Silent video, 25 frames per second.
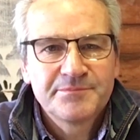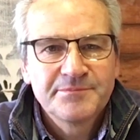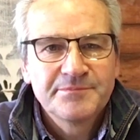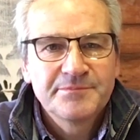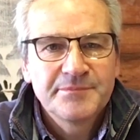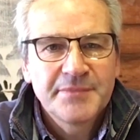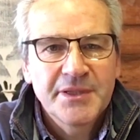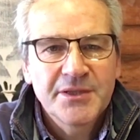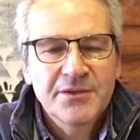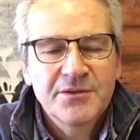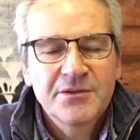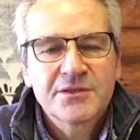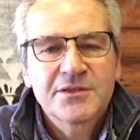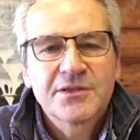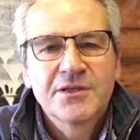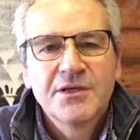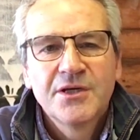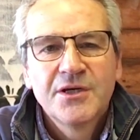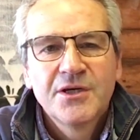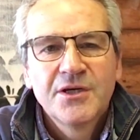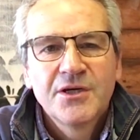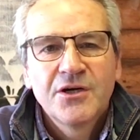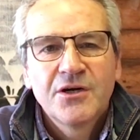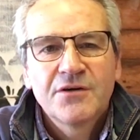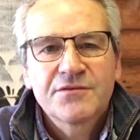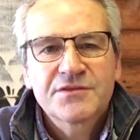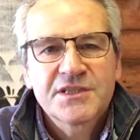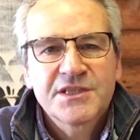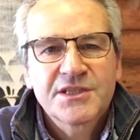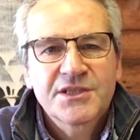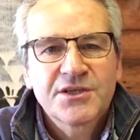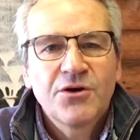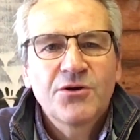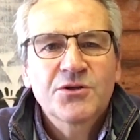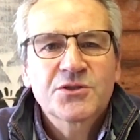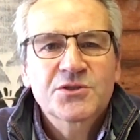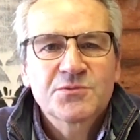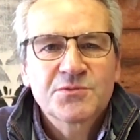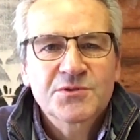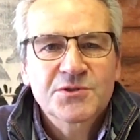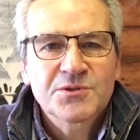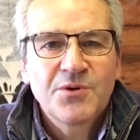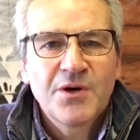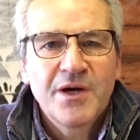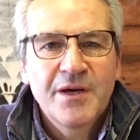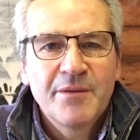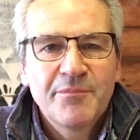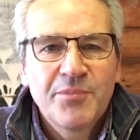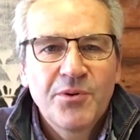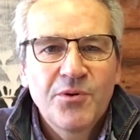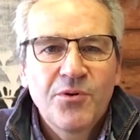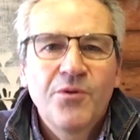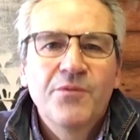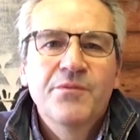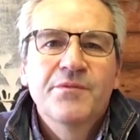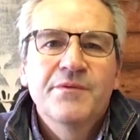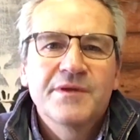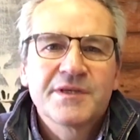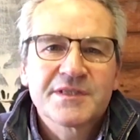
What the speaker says: build. Obviously cost was quite important.